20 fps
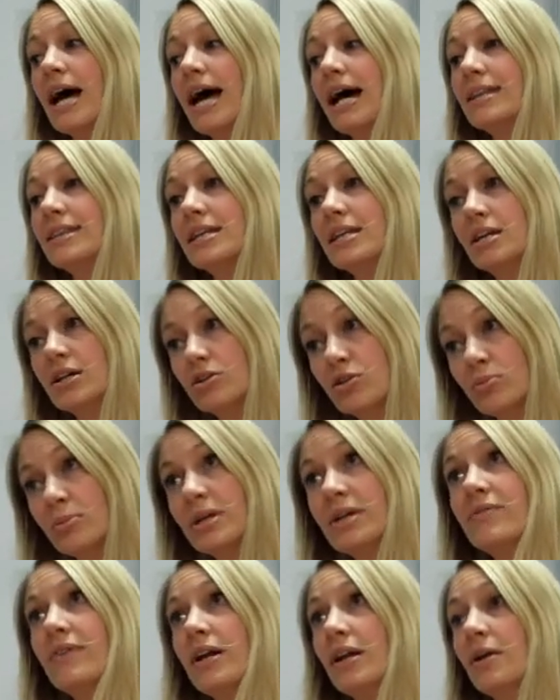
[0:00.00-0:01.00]
and the
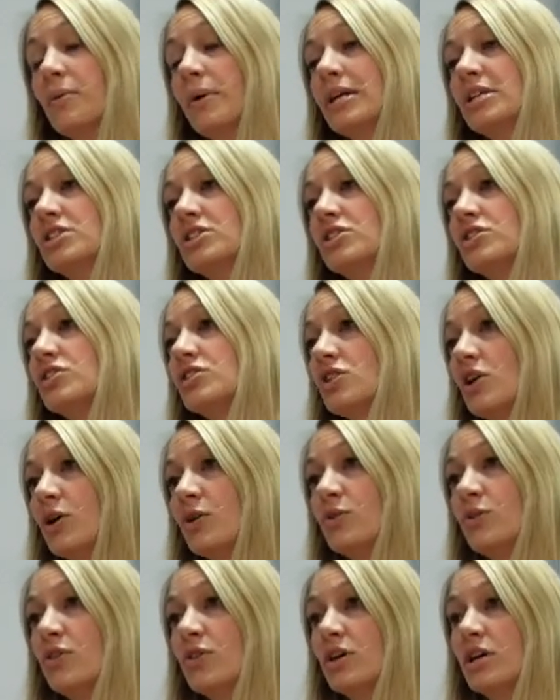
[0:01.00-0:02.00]
economic evaluation
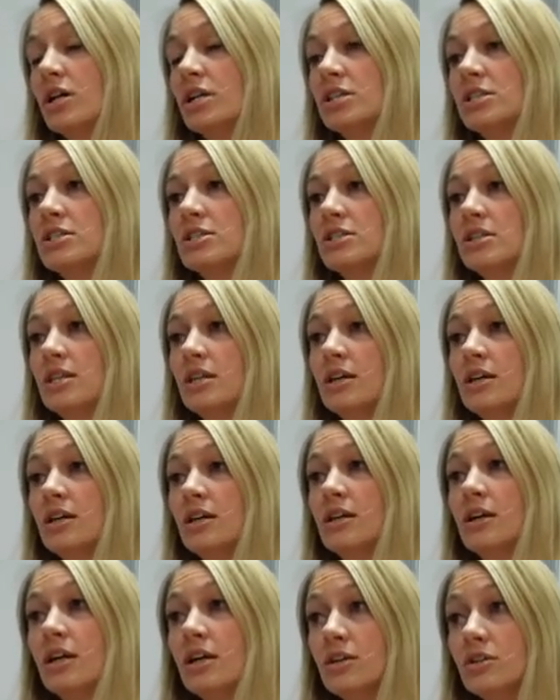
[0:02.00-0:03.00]
showed that the